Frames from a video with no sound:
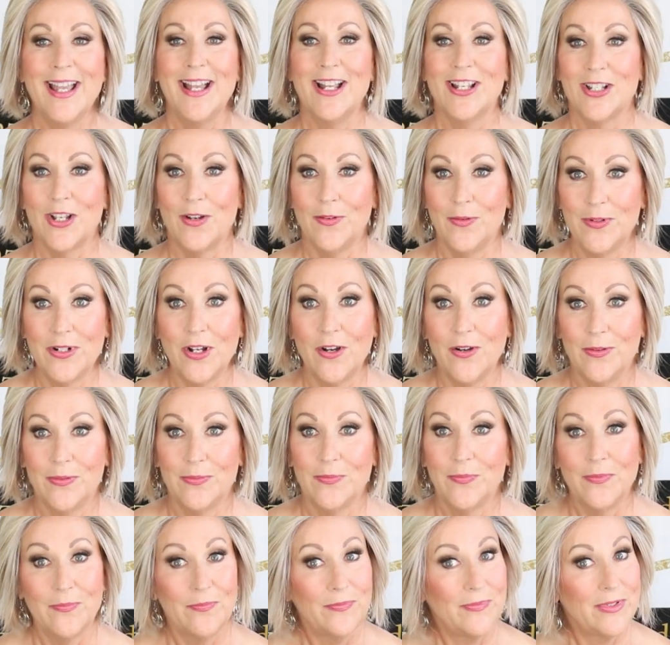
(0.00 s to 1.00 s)
So
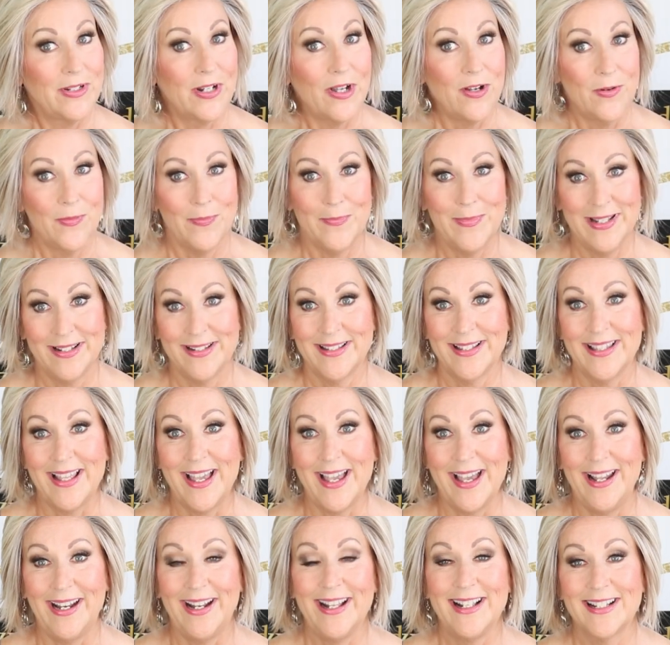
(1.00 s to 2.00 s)
don't don't miss
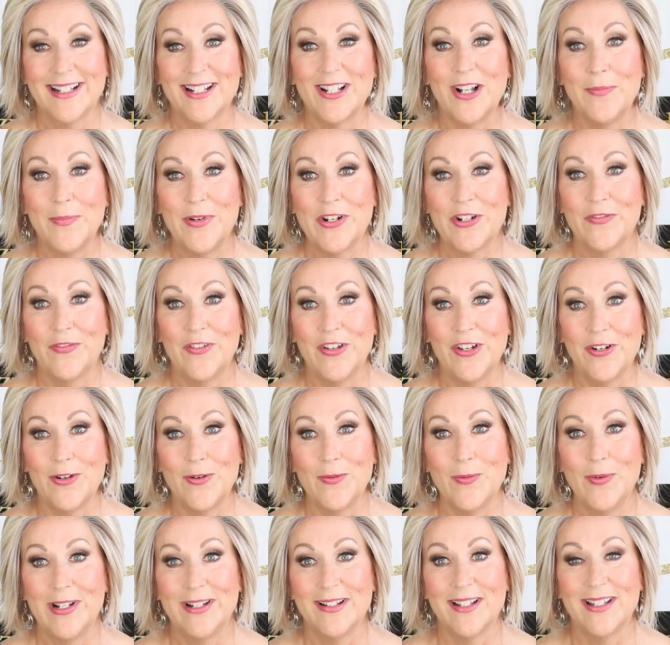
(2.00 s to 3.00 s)
that. It's so much fun
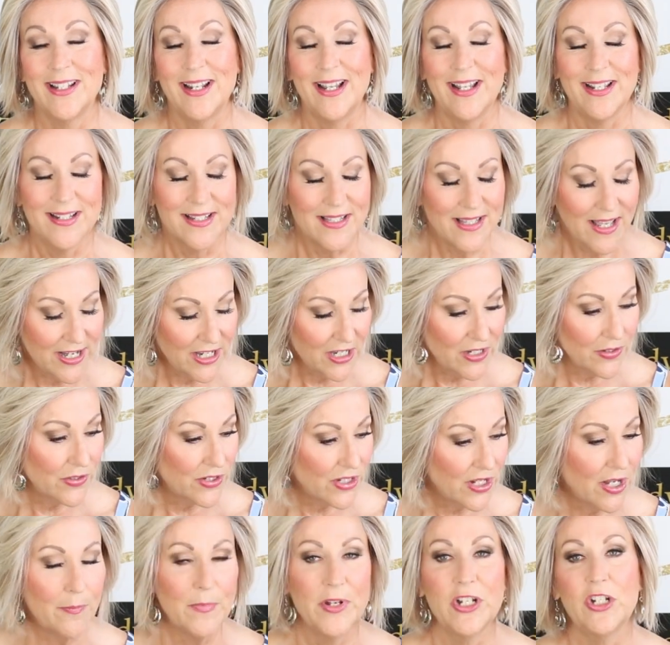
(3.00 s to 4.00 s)
on Wednesdays. Thank you
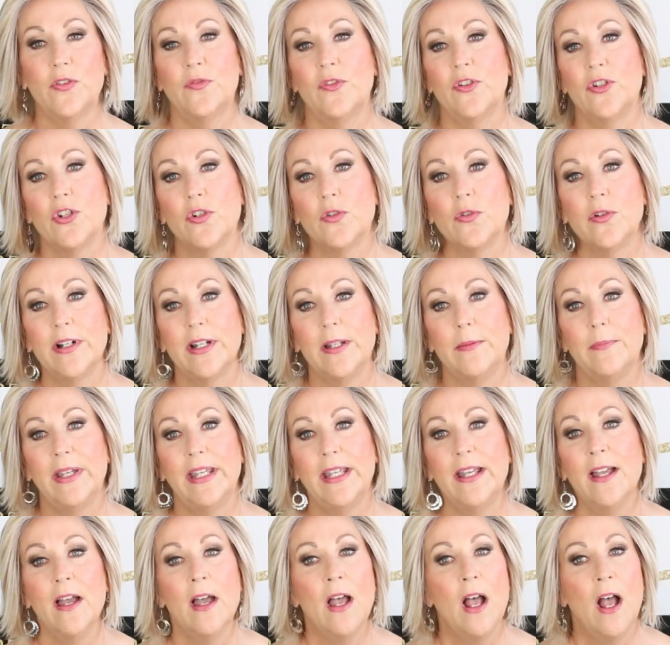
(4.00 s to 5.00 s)
so much for joining
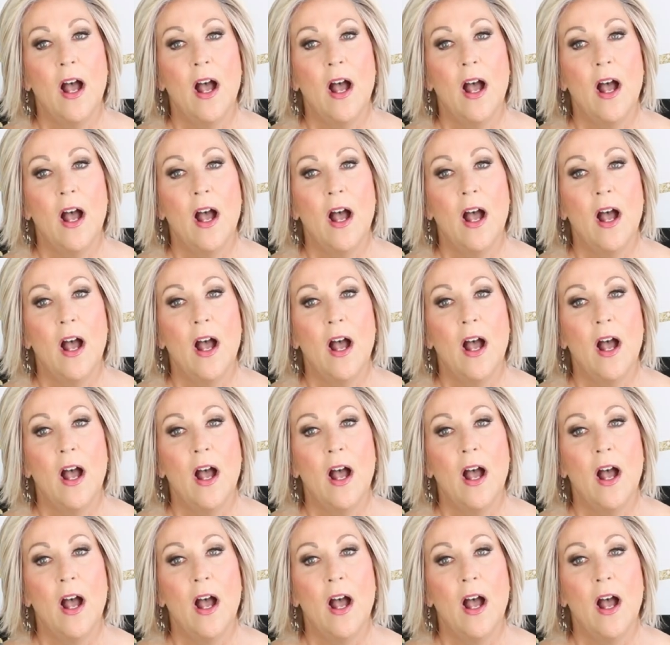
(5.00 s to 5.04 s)
me.